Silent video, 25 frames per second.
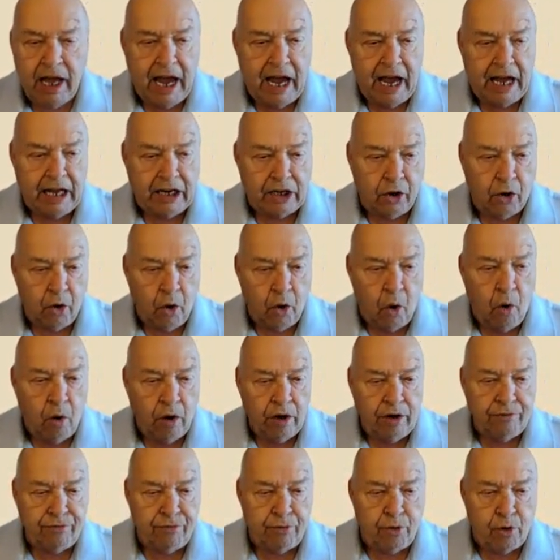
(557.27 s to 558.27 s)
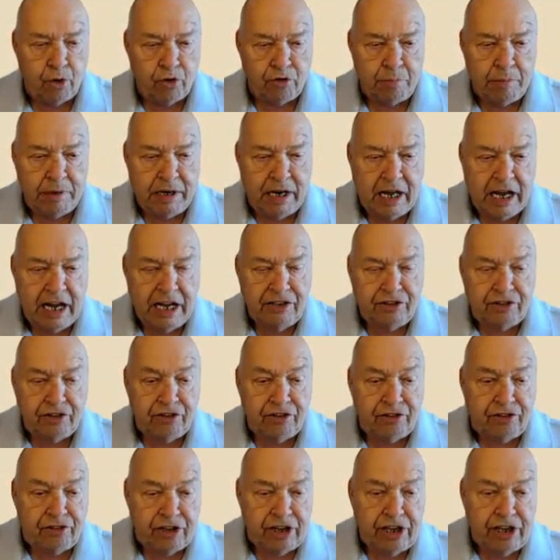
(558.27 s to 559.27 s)
and law enforcement
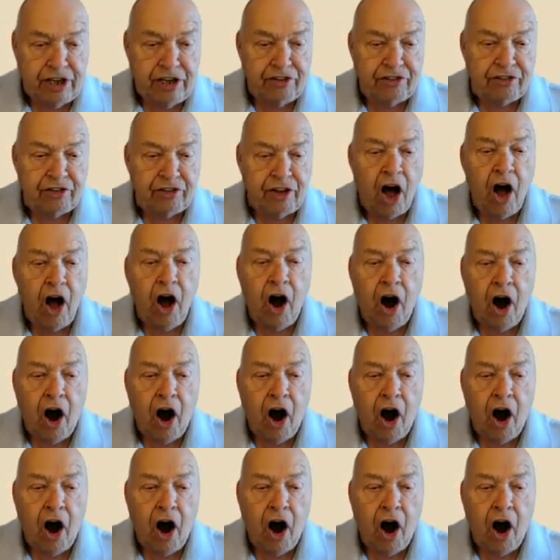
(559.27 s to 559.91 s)
agencies